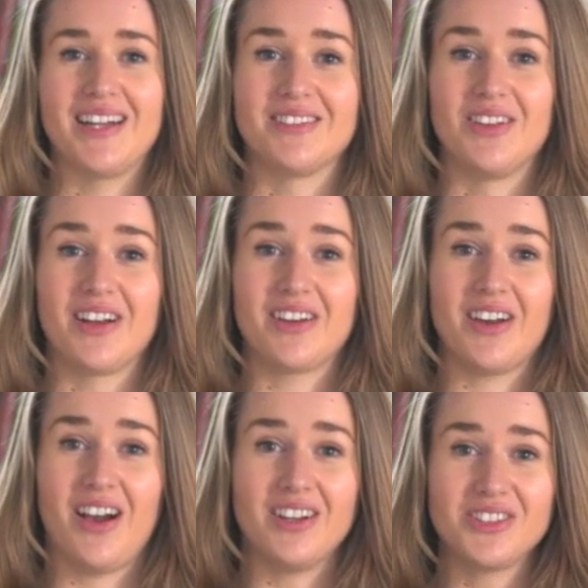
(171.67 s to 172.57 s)
and unlock
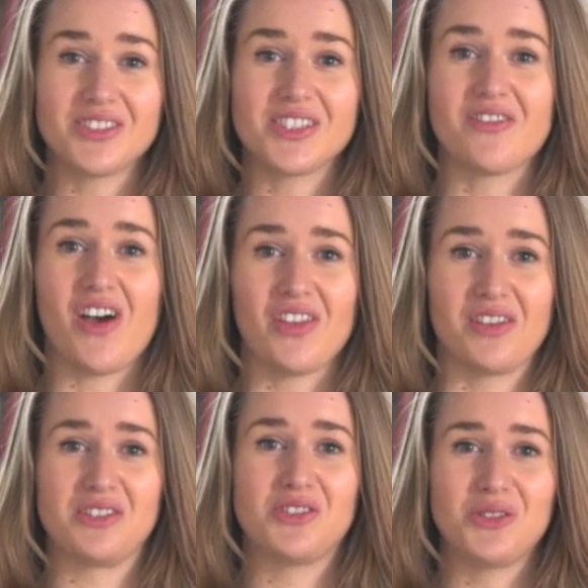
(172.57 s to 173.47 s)
hundreds of
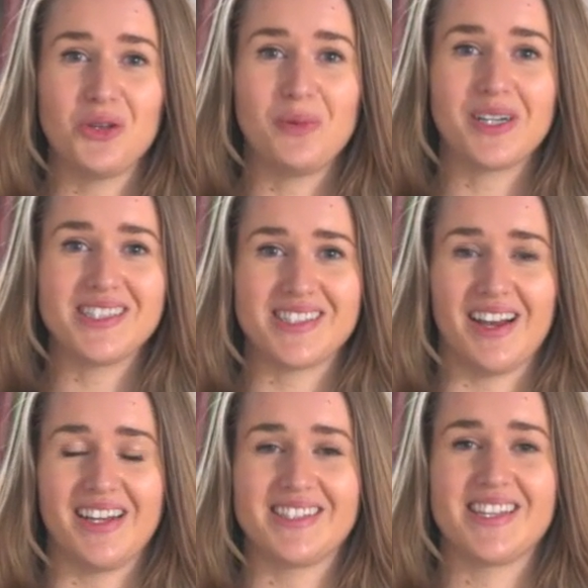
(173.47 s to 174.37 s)
other super
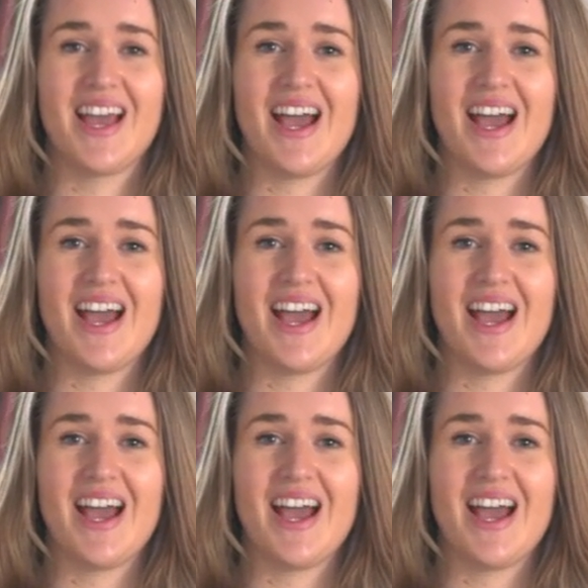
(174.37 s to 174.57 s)
concise